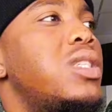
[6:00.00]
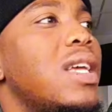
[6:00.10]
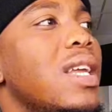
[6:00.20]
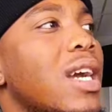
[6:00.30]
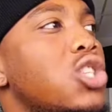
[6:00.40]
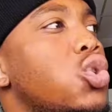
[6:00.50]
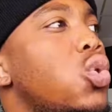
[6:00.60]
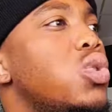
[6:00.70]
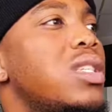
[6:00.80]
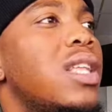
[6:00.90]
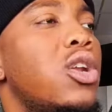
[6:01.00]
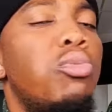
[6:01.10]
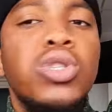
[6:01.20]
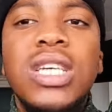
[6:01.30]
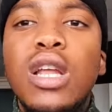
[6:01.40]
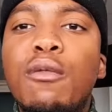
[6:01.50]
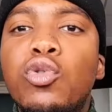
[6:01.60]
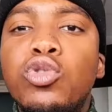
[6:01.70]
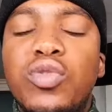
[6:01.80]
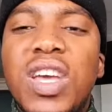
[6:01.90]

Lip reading: selling a chosi, they're no more selling fruits,